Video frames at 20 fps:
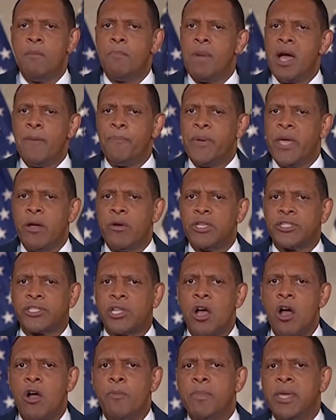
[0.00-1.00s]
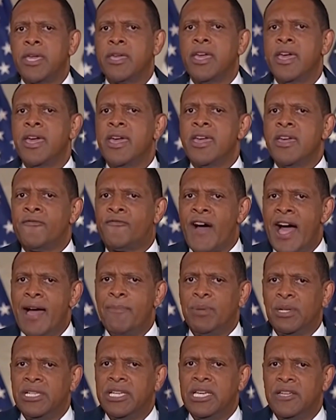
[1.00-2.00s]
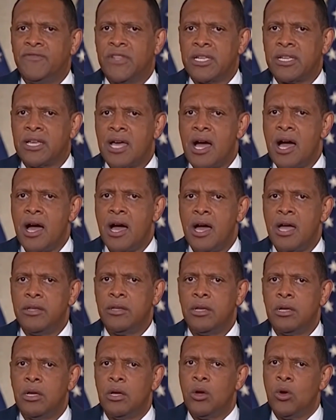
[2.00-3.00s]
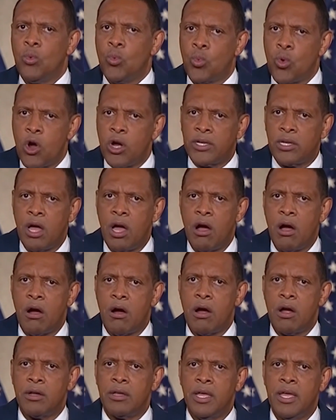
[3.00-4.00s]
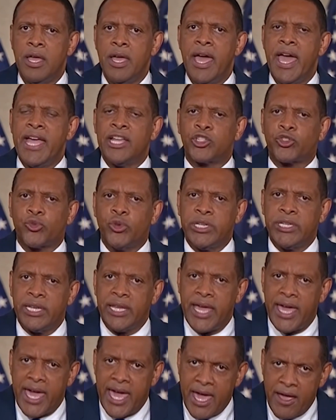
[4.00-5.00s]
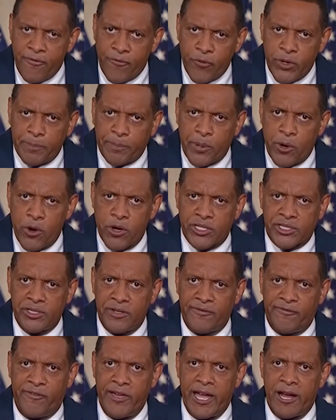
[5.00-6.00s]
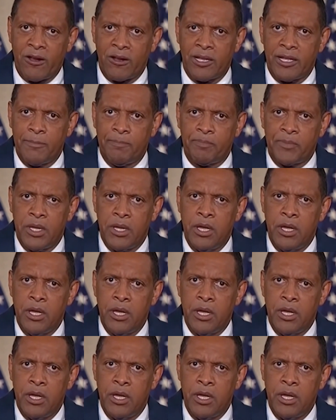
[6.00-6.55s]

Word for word: My parents taught me if I believed in God, worked hard, and treated every person fairly,